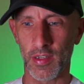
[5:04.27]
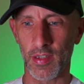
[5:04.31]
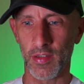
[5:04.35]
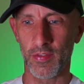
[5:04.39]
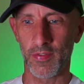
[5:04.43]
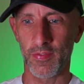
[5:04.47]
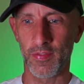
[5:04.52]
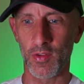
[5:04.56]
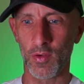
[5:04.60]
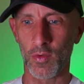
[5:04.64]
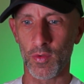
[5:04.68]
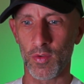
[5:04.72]

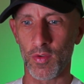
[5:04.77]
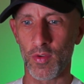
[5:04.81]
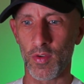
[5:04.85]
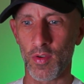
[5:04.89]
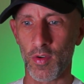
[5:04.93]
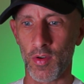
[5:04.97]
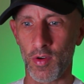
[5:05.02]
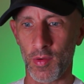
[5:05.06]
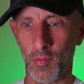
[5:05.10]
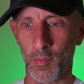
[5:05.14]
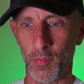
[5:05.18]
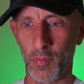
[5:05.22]
if you're
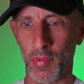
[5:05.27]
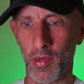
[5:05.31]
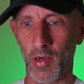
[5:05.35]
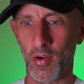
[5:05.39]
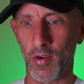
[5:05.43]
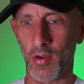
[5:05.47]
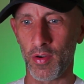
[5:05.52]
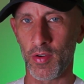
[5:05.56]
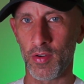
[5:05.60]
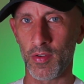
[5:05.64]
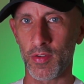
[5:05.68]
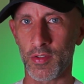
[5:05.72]
not
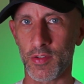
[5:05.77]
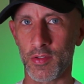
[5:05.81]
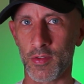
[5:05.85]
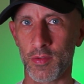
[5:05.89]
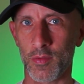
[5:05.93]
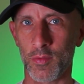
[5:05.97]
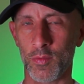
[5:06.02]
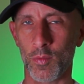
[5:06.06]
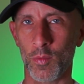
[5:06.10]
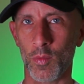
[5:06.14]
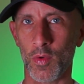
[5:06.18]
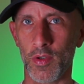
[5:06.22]
parked
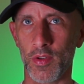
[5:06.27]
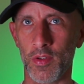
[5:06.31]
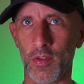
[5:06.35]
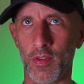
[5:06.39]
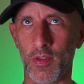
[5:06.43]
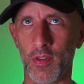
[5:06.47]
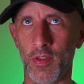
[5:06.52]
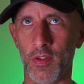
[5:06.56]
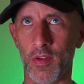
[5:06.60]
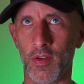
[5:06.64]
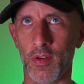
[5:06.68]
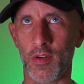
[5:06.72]

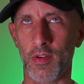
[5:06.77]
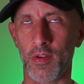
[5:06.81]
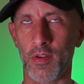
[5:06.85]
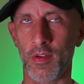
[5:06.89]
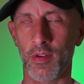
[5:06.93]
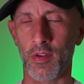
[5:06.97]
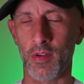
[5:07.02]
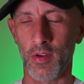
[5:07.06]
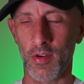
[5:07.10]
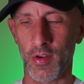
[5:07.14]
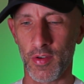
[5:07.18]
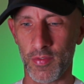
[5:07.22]
with
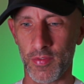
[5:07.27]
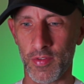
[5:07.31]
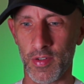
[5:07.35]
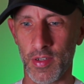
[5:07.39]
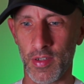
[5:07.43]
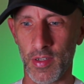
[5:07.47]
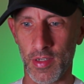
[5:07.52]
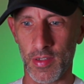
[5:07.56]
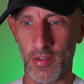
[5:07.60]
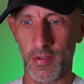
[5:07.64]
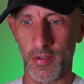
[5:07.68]
Afternic.